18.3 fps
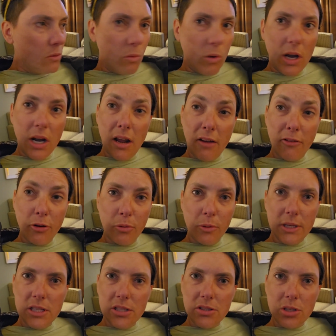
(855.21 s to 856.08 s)
whatever,
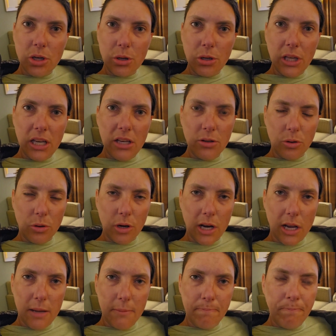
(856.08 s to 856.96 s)
we just totally
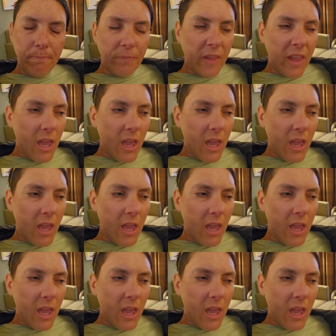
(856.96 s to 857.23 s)
ignore him.